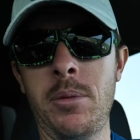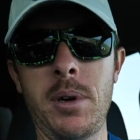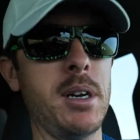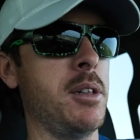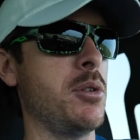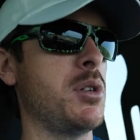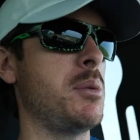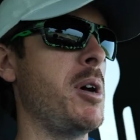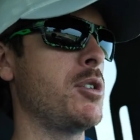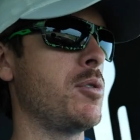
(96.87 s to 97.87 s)
We're getting a little
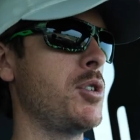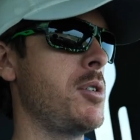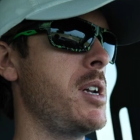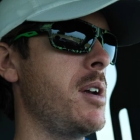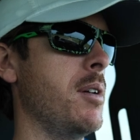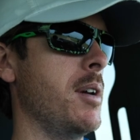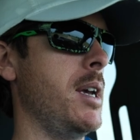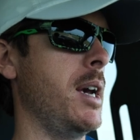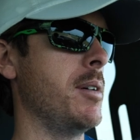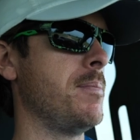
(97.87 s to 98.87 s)
special treat here
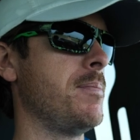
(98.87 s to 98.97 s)
today.